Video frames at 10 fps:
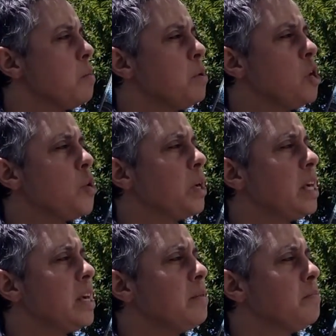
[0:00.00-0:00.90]

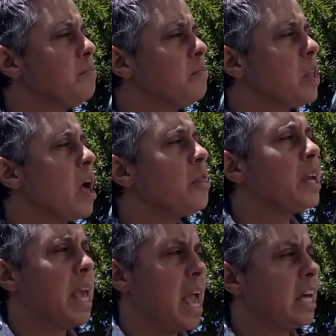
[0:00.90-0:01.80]
Miyuki,
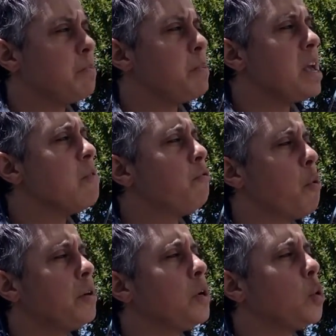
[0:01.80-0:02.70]
the canopy
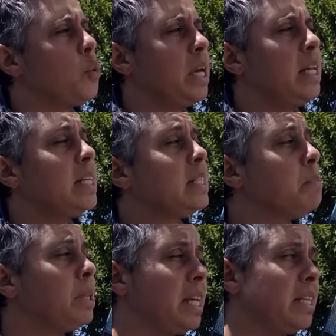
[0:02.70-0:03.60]
for the queen is
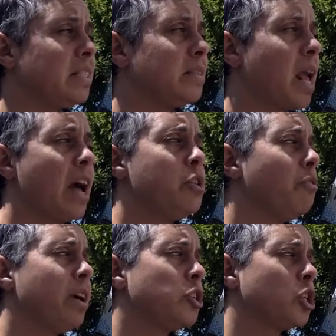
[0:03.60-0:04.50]
complete, and
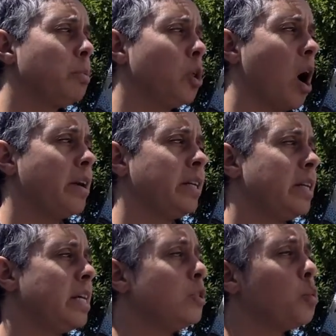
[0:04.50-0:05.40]
your vegetable
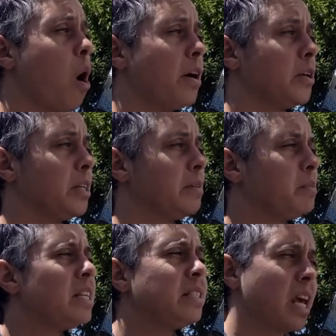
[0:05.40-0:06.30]
garden is watered.
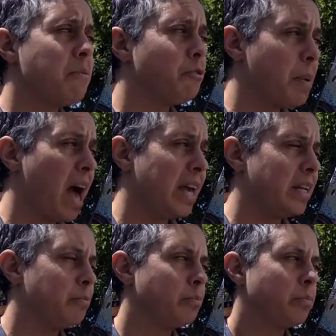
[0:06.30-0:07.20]
It's time for bed.